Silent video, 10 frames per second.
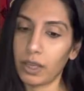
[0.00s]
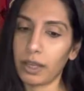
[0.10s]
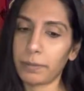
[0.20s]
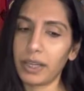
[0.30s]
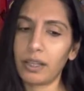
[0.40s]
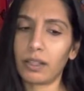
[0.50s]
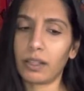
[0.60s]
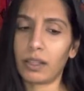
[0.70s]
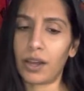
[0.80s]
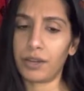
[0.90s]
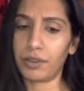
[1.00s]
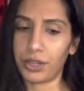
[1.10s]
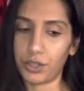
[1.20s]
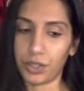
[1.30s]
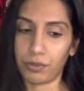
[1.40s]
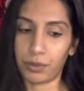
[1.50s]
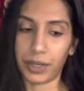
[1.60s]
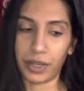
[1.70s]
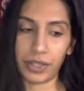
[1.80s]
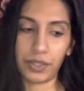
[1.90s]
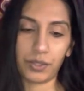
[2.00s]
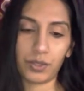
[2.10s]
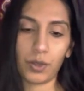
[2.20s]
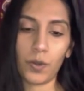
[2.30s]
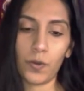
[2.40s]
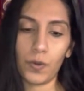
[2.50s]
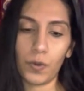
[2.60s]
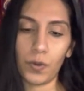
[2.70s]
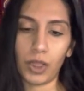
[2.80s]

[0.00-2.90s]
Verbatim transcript: I'm getting a lot of energy from here because it's so